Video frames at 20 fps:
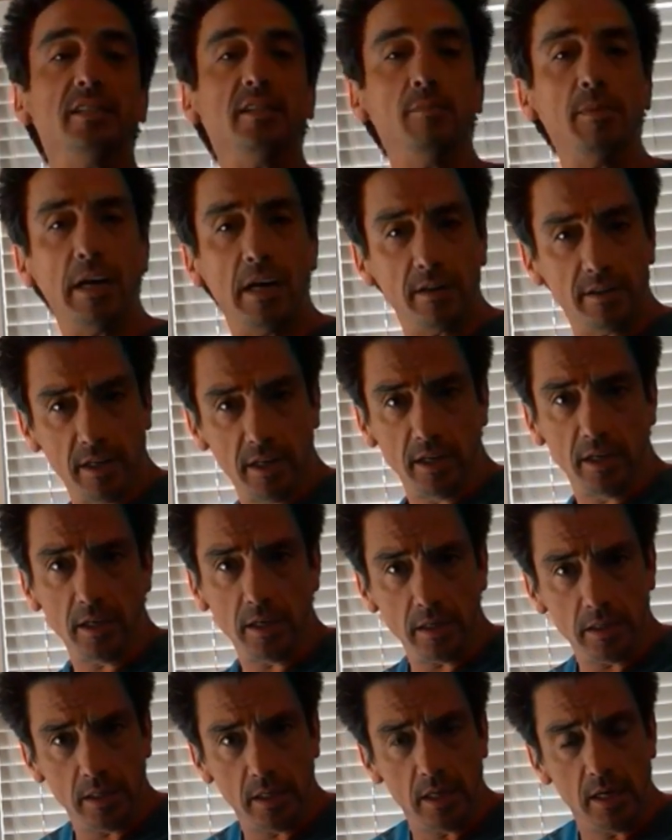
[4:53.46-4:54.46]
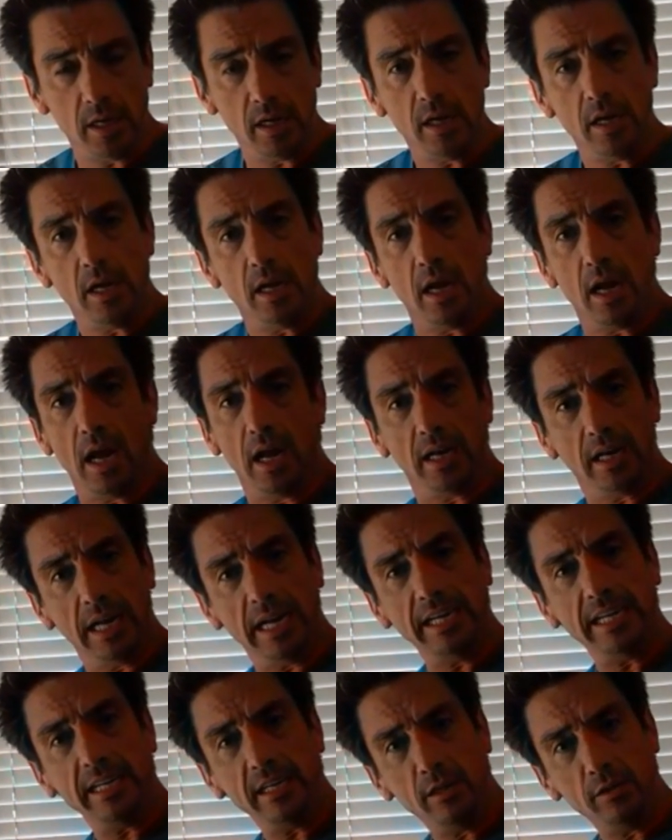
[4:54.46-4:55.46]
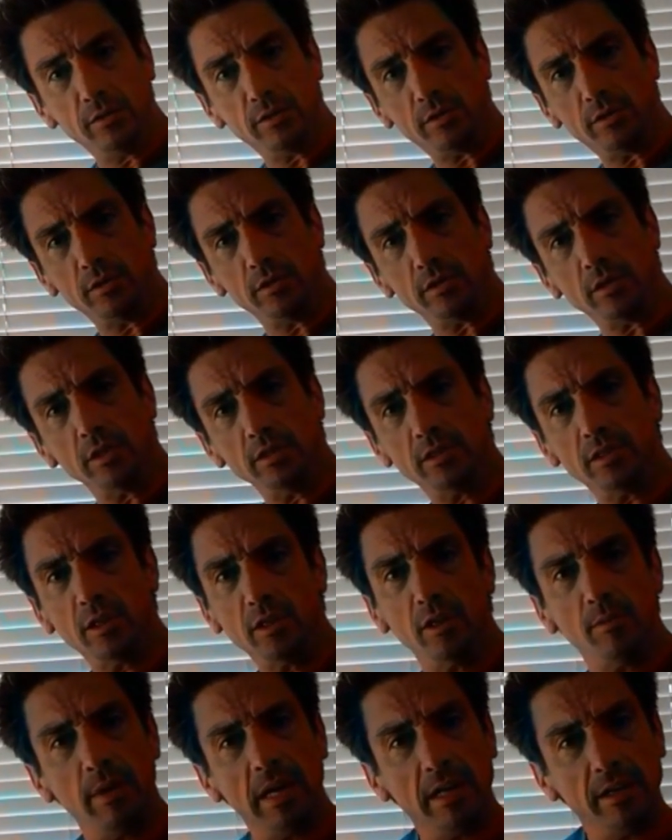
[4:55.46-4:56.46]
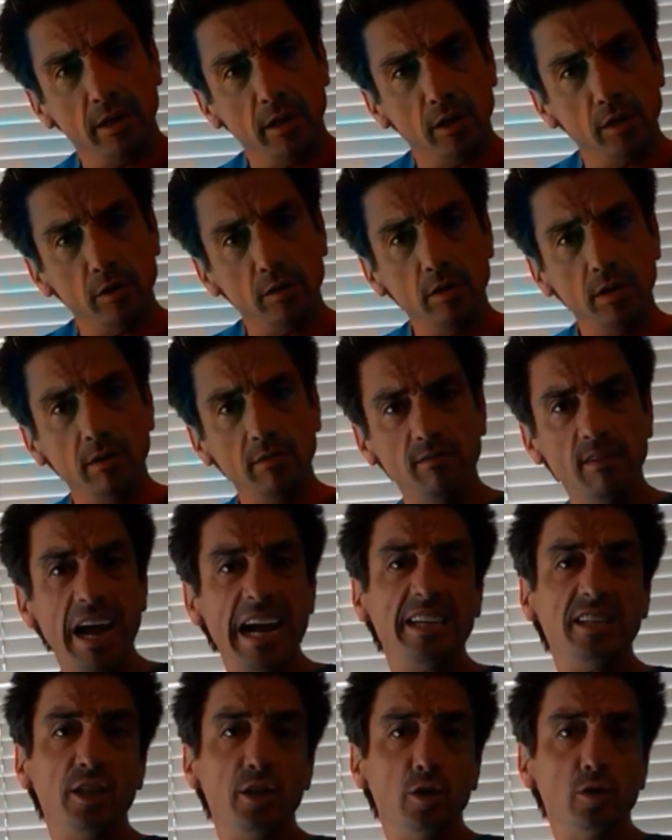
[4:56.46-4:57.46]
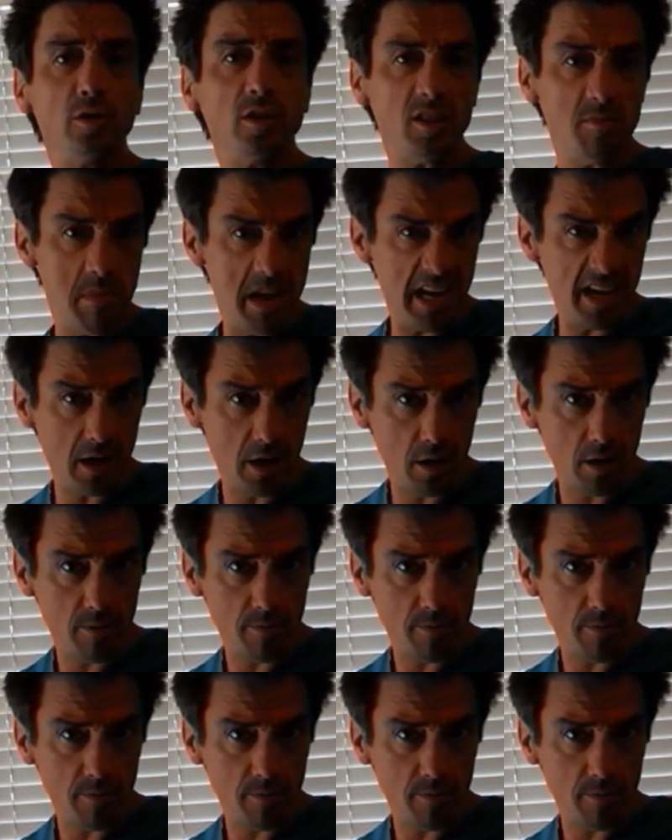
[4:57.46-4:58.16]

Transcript: is about a, uh, a lady who's concerned about her vaginal smell.